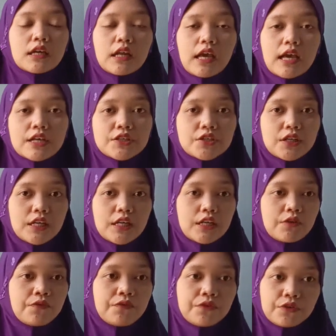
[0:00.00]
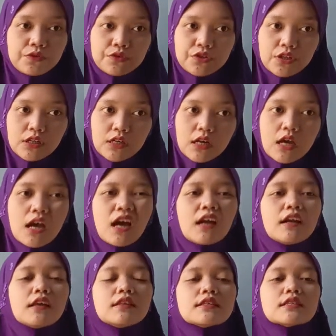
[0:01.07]
an action in the future
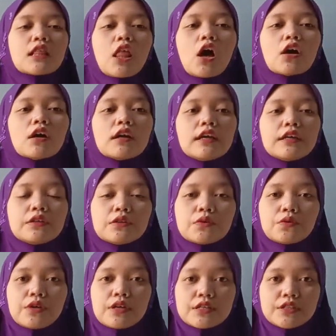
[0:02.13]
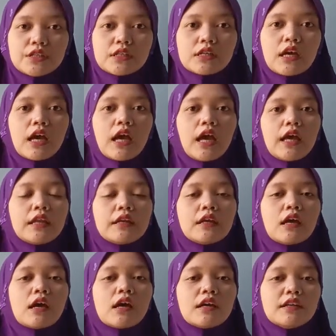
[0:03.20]
that is longer in duration and
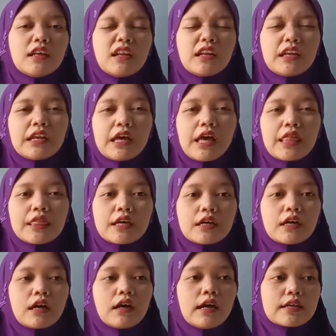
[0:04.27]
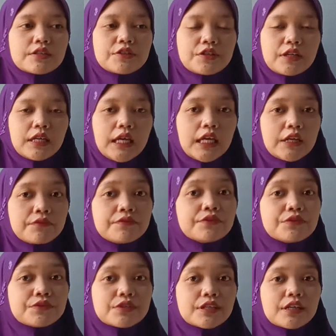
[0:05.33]
then another action in the
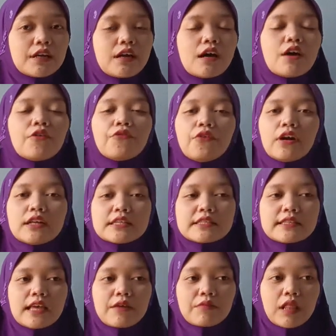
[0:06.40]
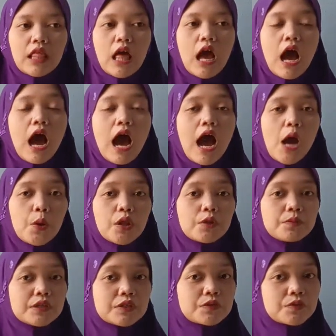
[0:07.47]
future. For example, I will
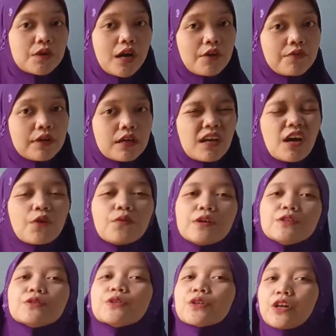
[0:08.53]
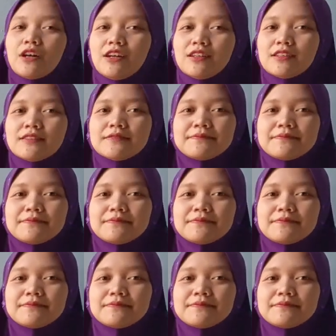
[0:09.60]
be driving when you call.